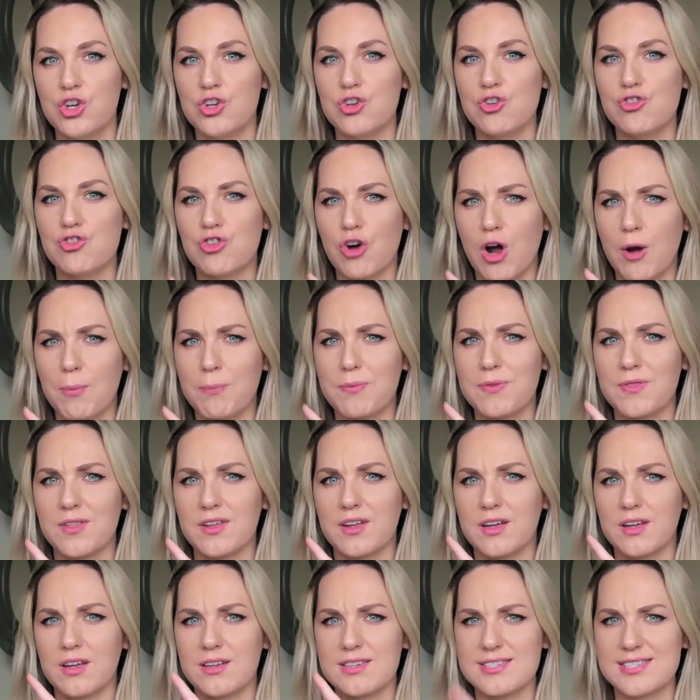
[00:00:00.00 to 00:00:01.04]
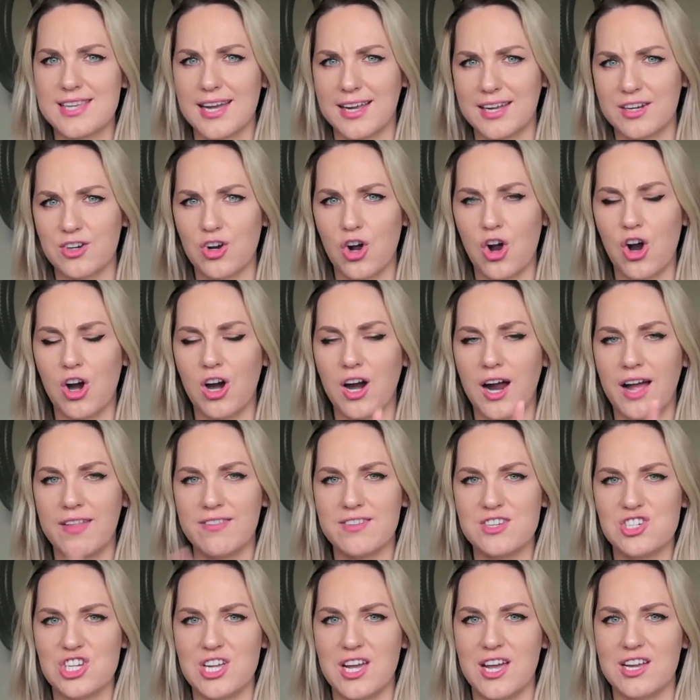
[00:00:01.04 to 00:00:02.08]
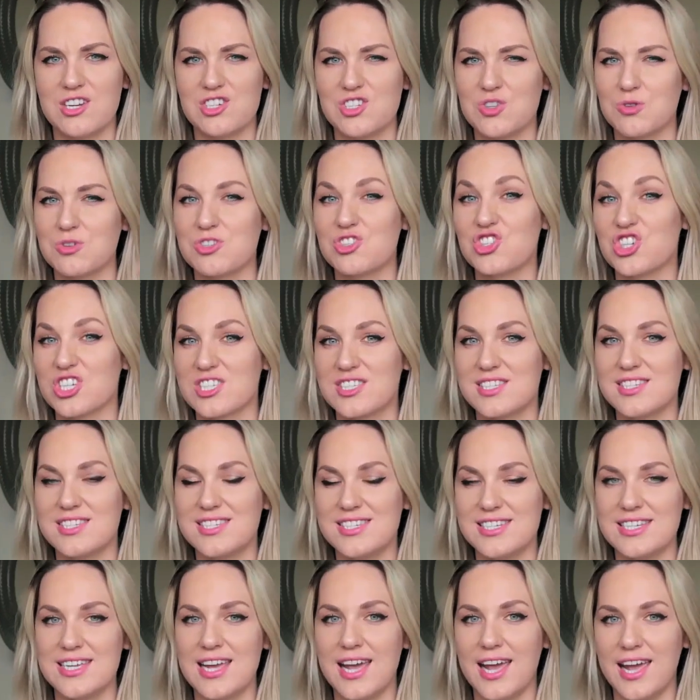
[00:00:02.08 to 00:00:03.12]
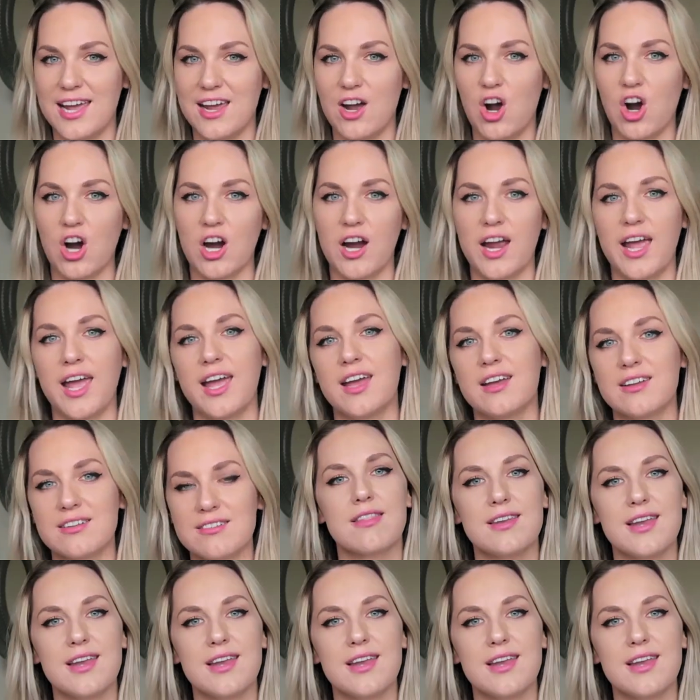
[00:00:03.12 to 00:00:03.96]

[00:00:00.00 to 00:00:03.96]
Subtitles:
you drop the second R and the GH, so it's just D-A-R-A.